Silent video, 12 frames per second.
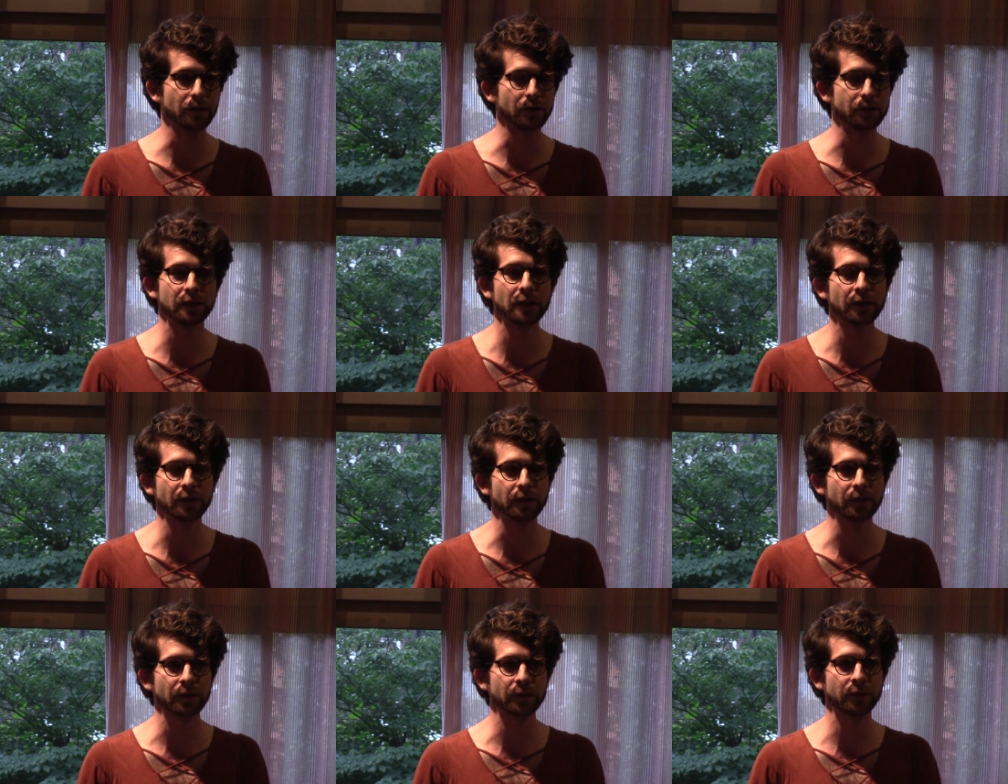
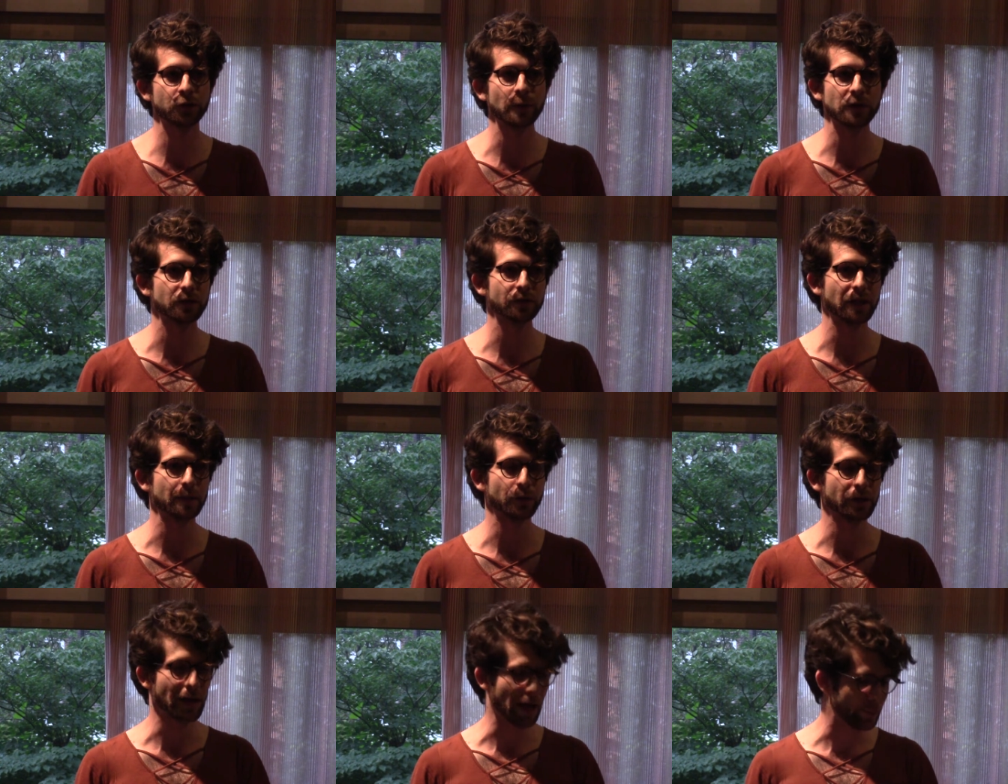the situation of labor
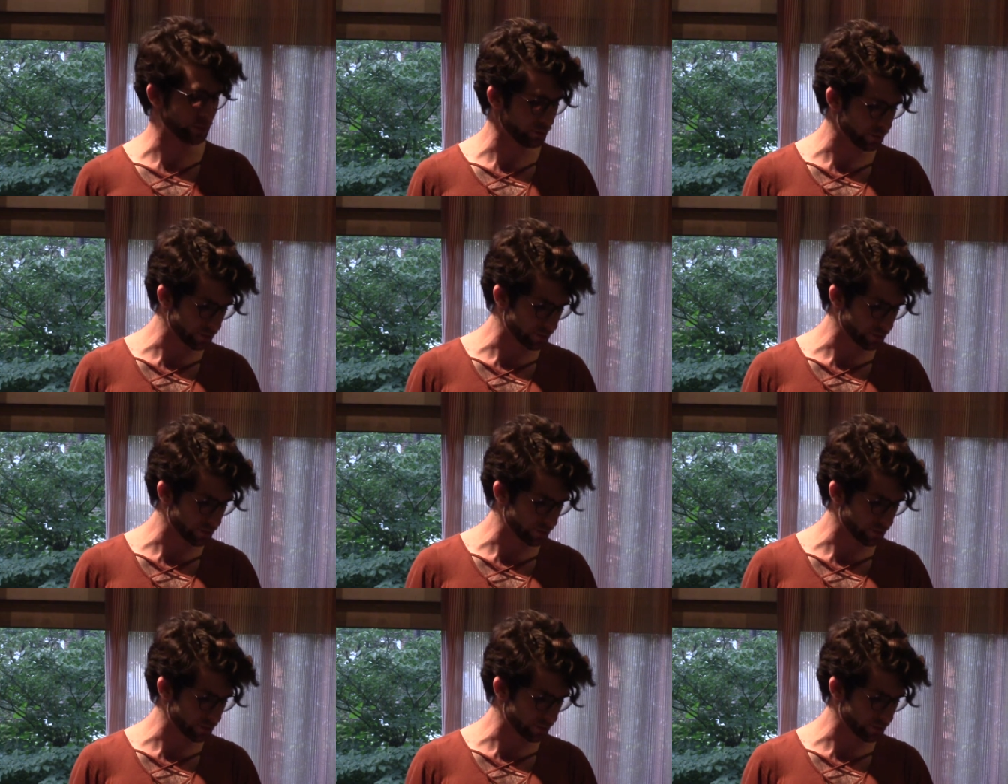and capital